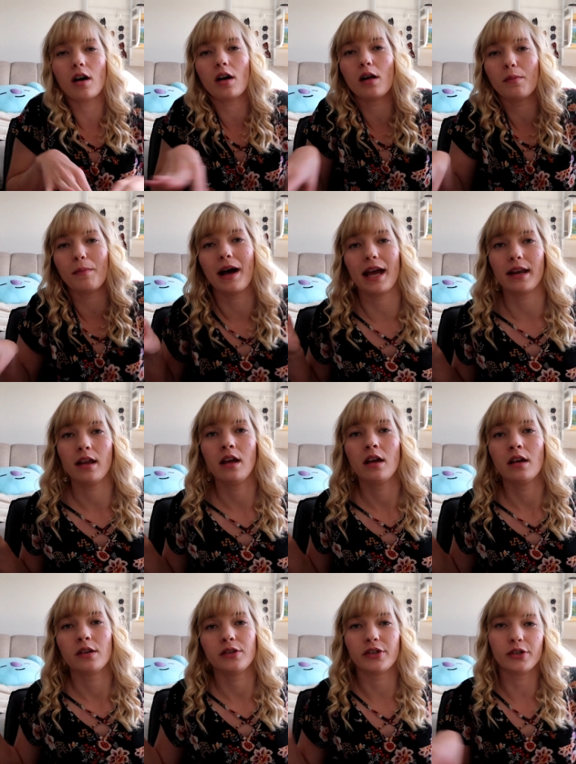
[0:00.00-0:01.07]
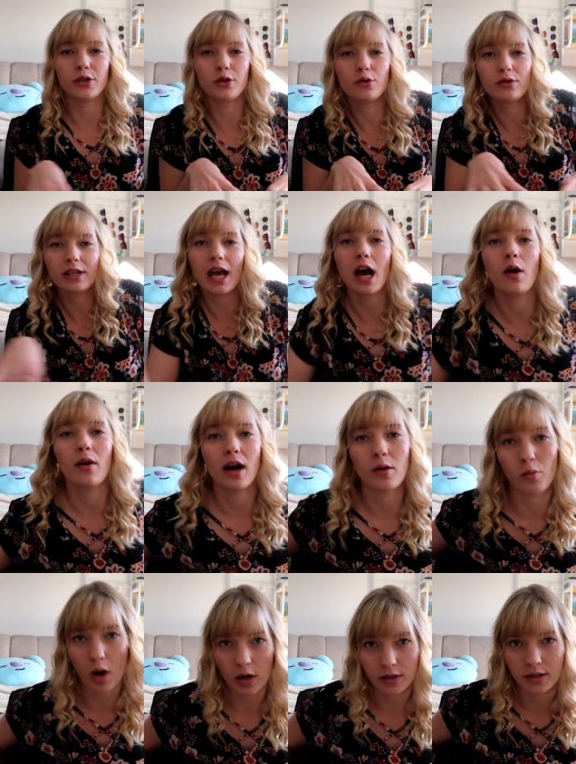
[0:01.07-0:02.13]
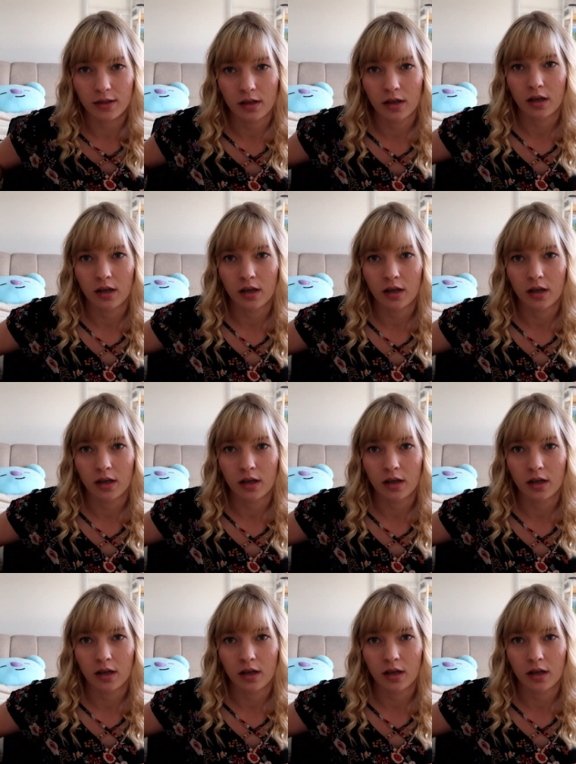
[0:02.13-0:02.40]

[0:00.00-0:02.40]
all mine to use how I want.